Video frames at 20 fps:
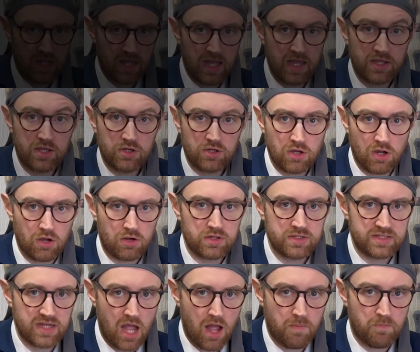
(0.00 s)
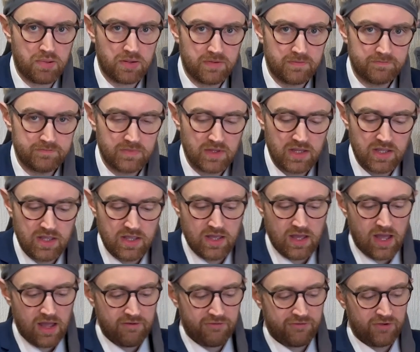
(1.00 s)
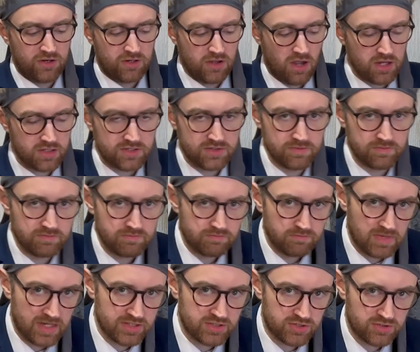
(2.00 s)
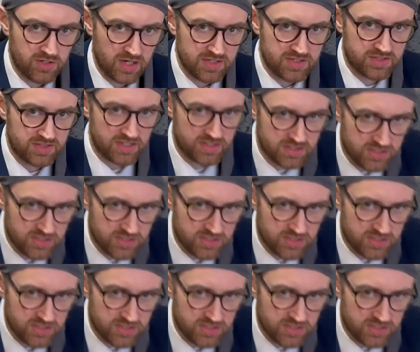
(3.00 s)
I cocked up. I've forgotten my trusty